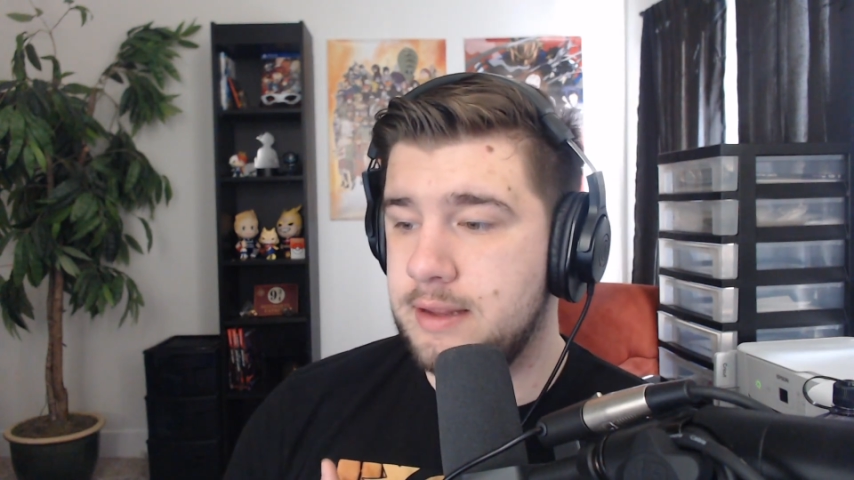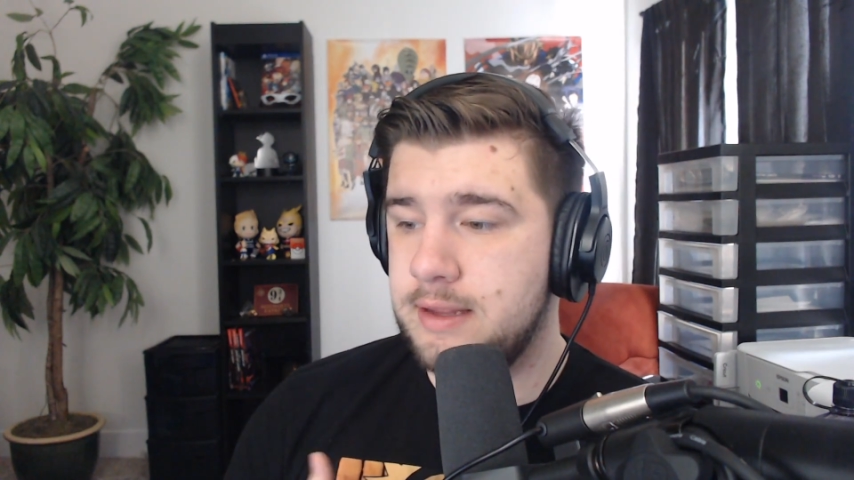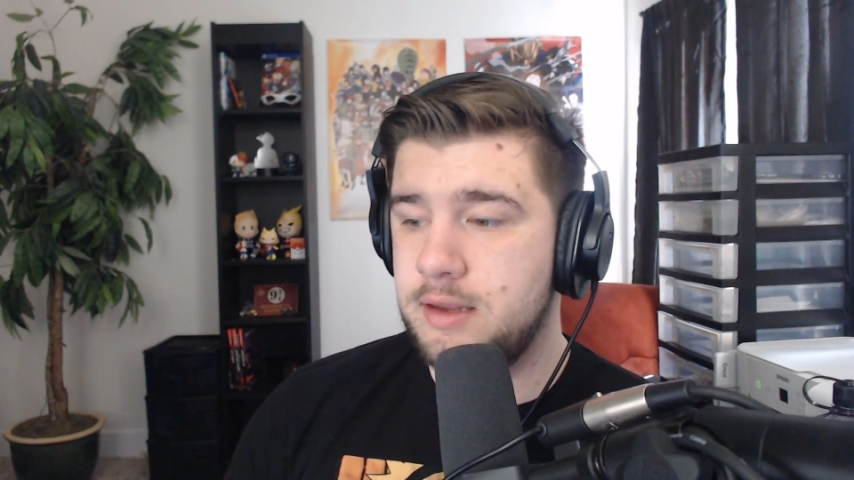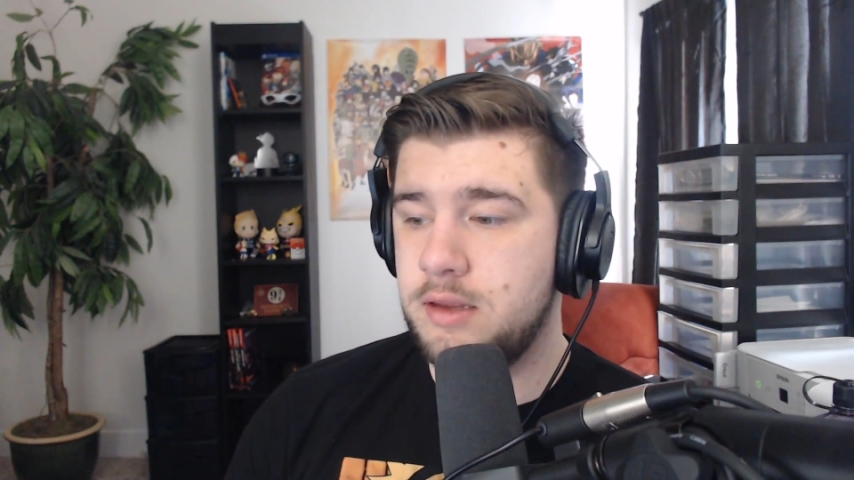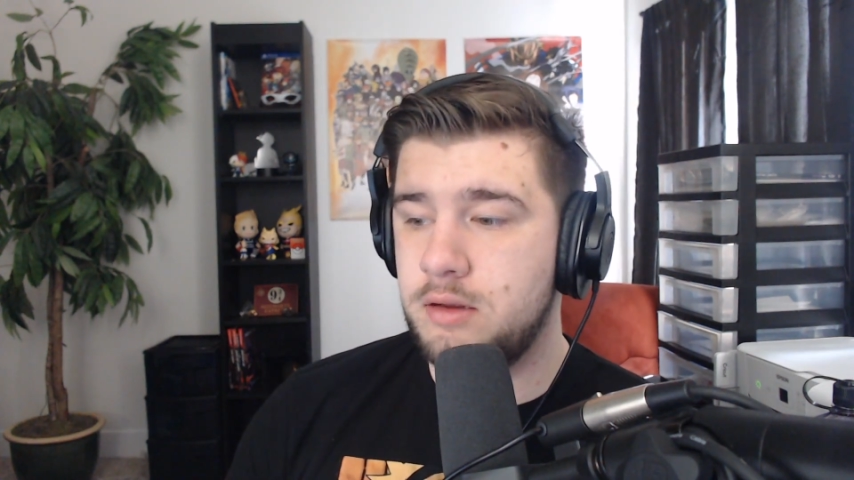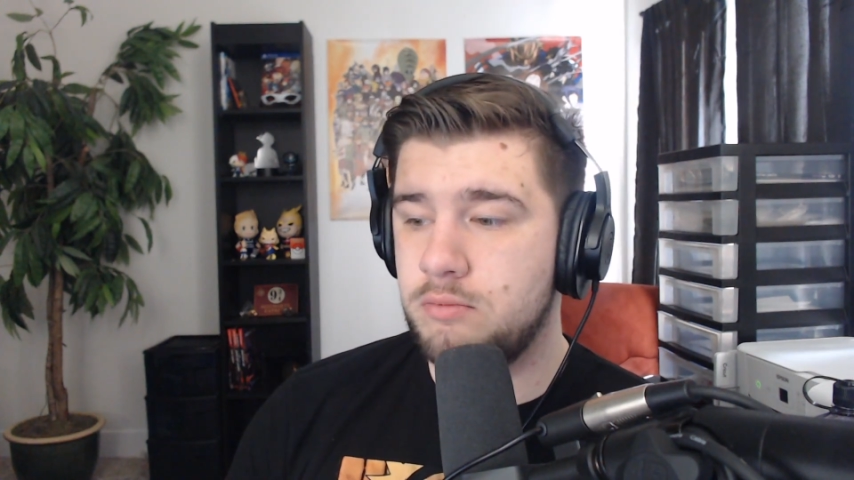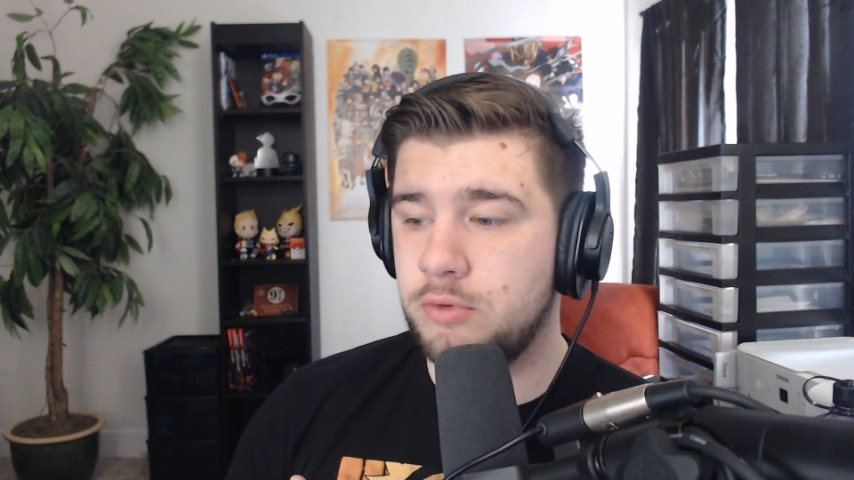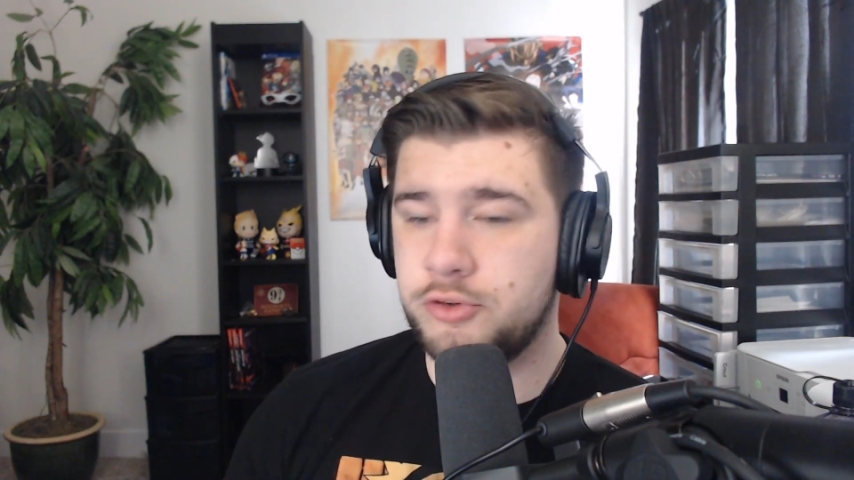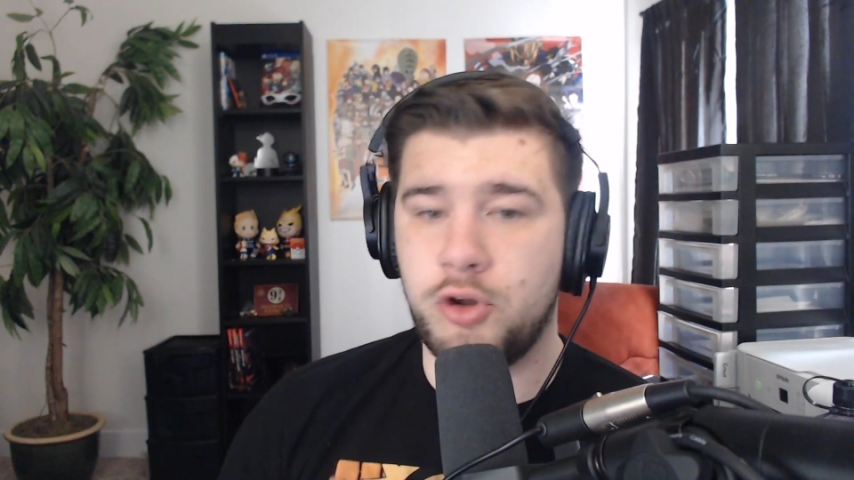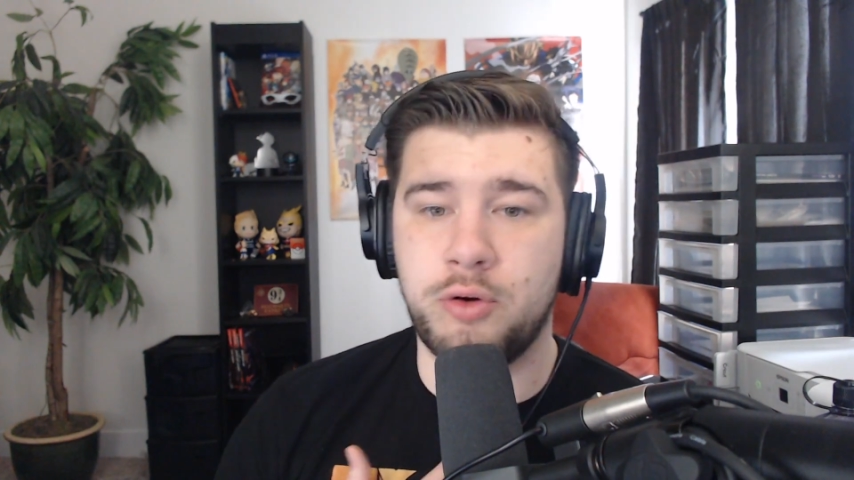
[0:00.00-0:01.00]
he
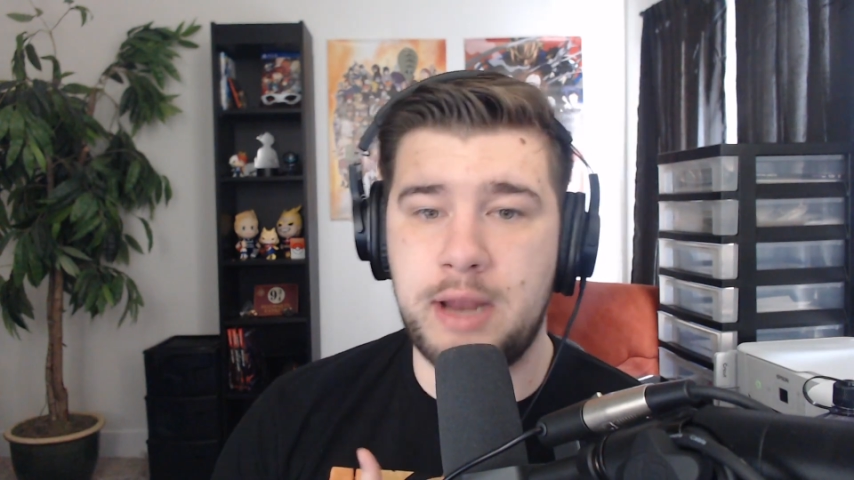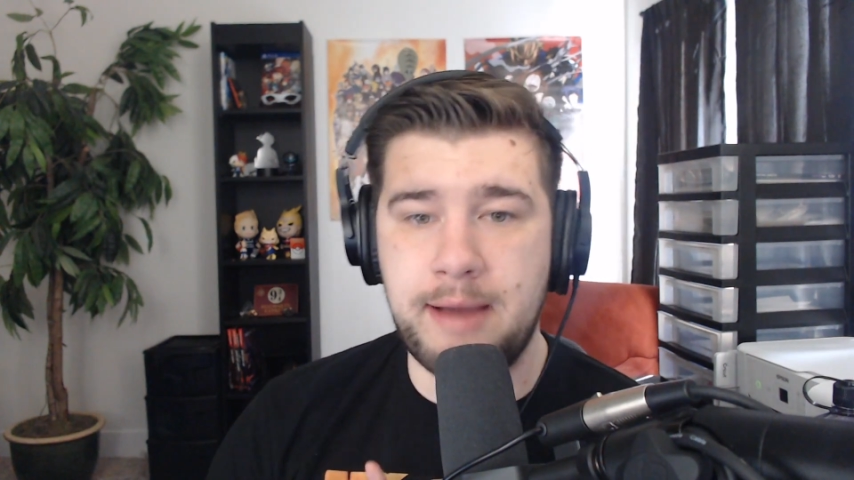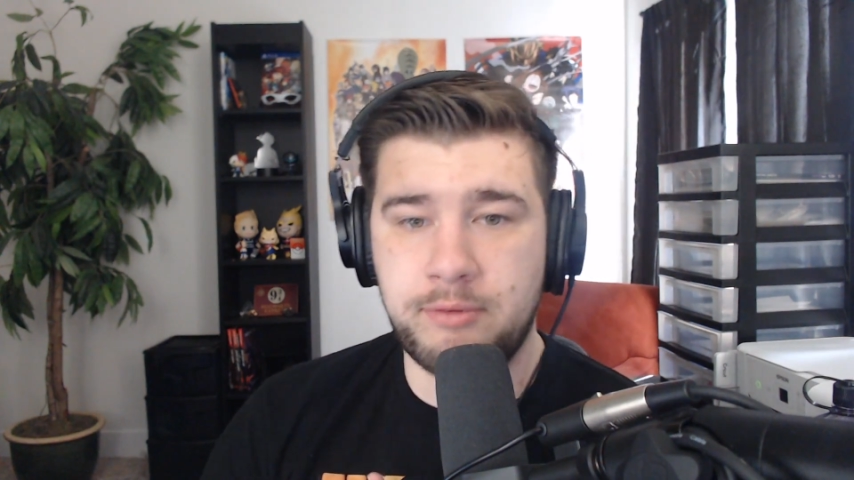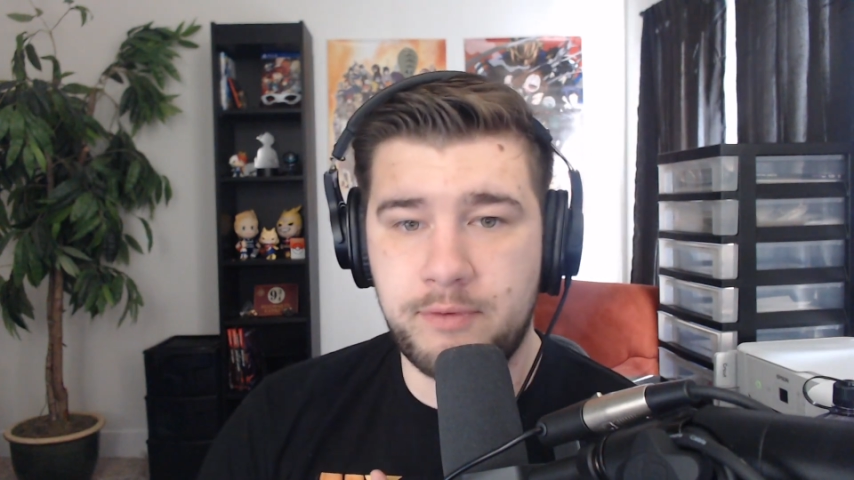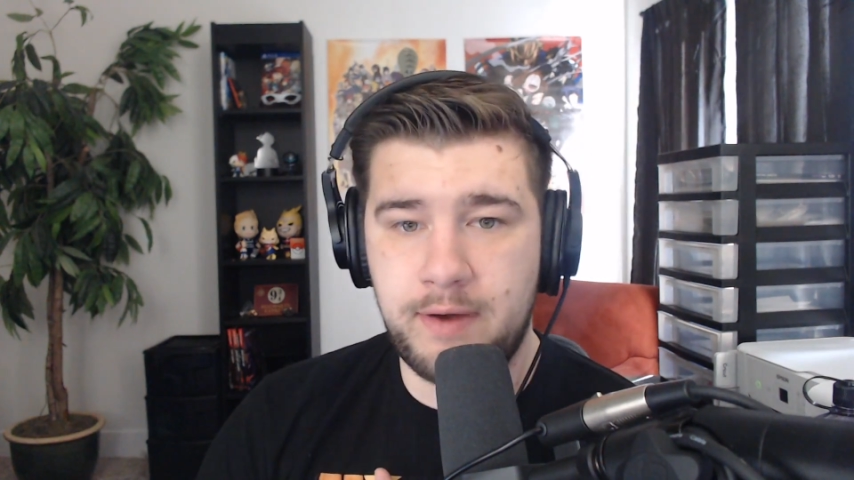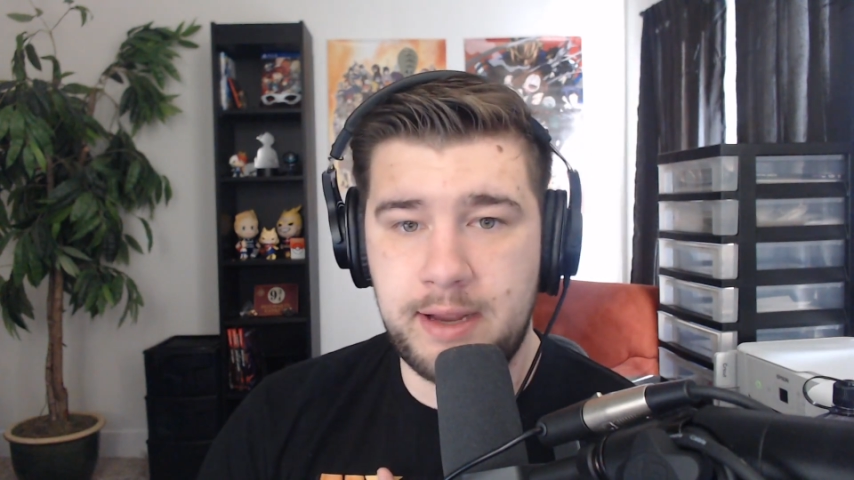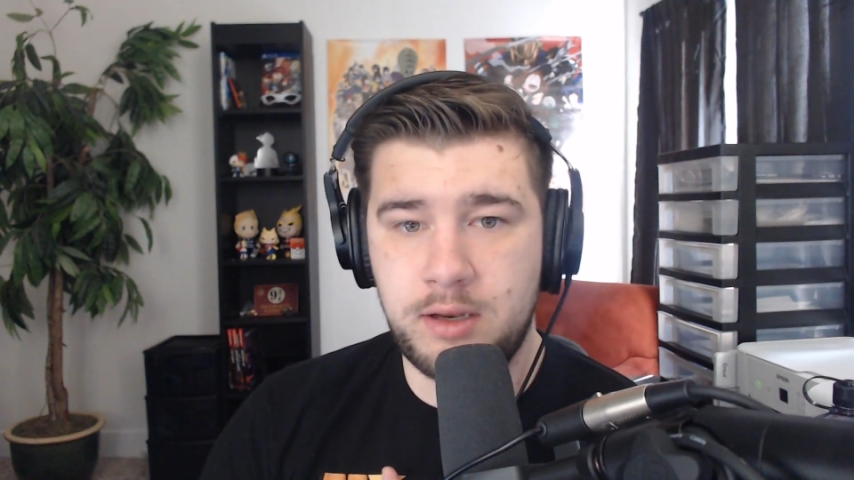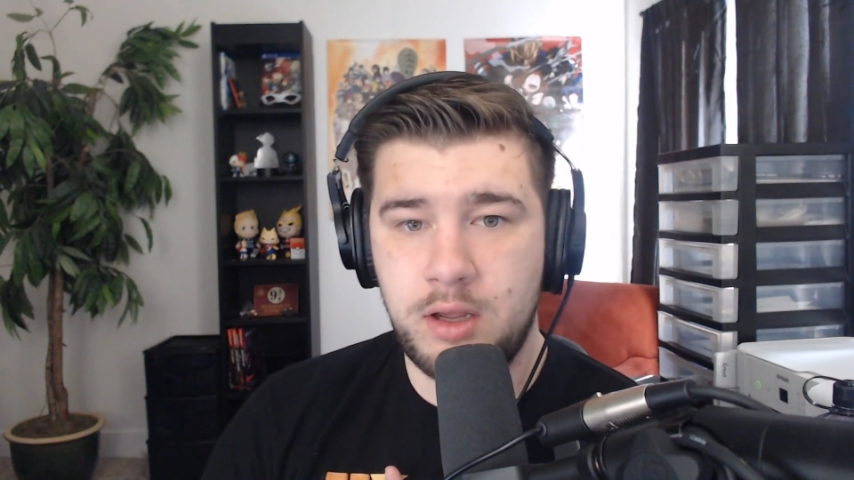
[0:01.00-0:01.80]
was going to have to fight